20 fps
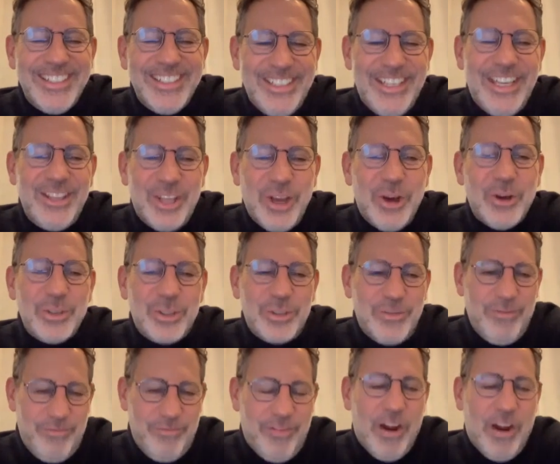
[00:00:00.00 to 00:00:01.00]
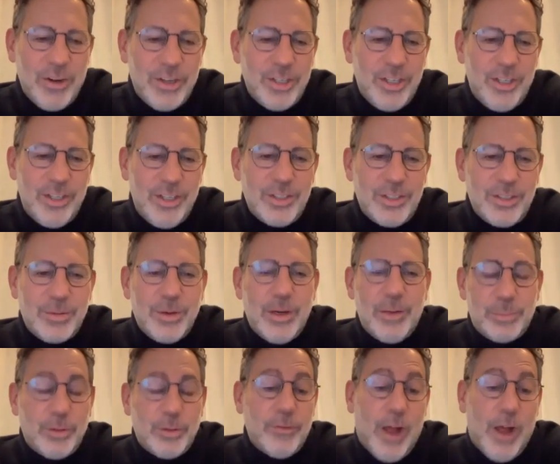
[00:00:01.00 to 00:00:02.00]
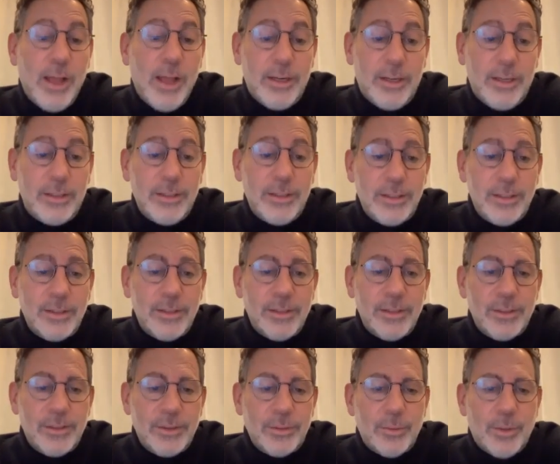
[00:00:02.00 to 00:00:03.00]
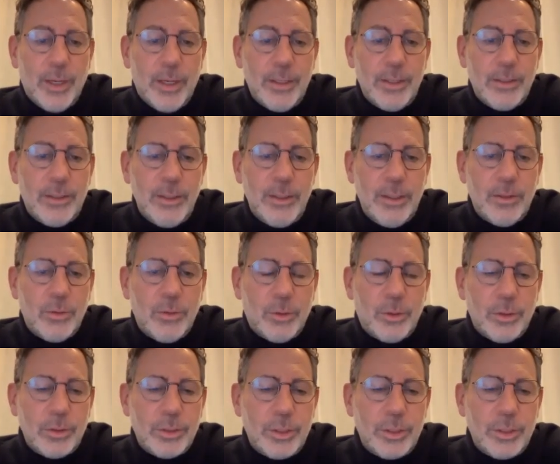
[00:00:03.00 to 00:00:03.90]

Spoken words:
need those functions provided, right, in order